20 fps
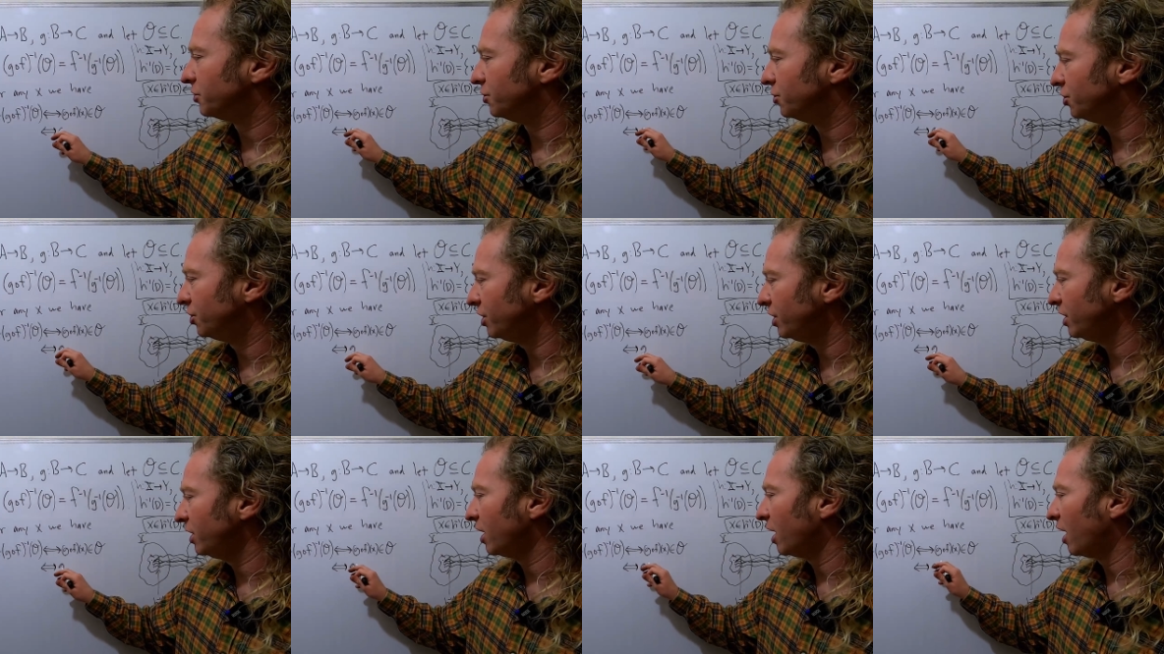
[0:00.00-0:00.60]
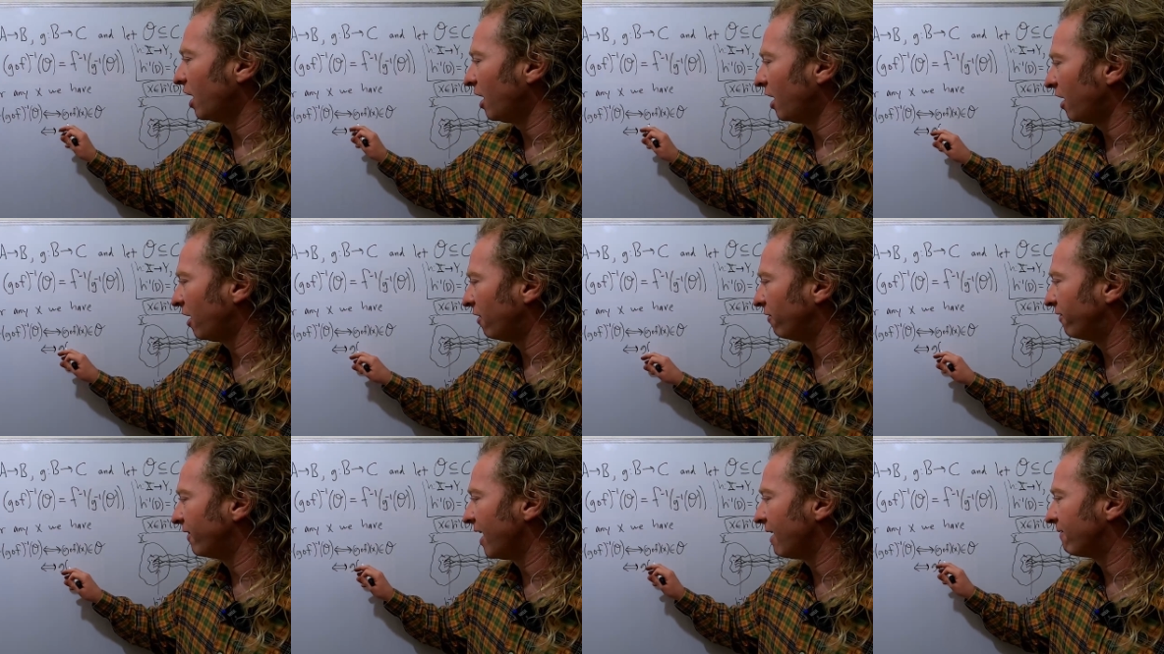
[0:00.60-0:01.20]
G
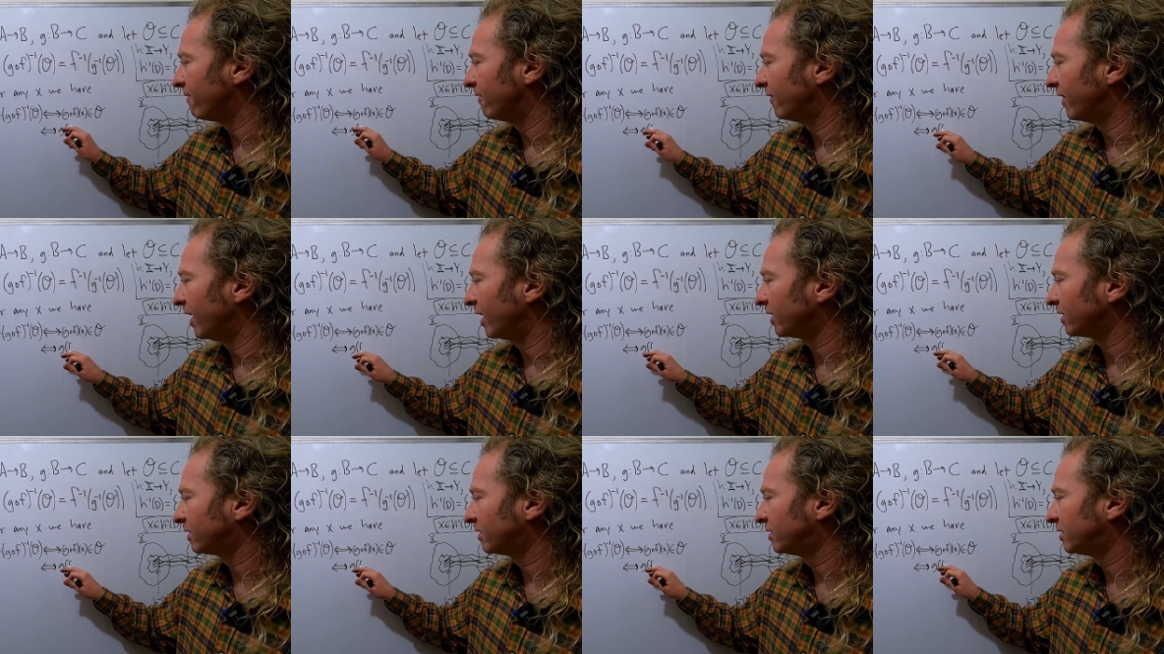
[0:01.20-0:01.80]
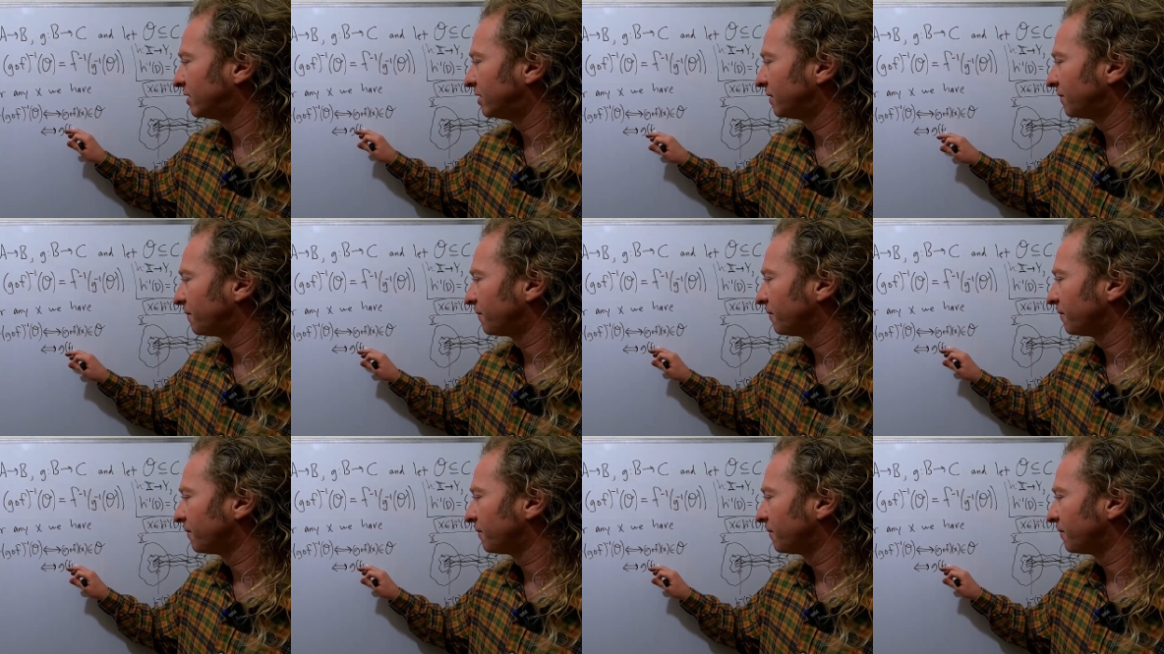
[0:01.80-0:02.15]
of F of X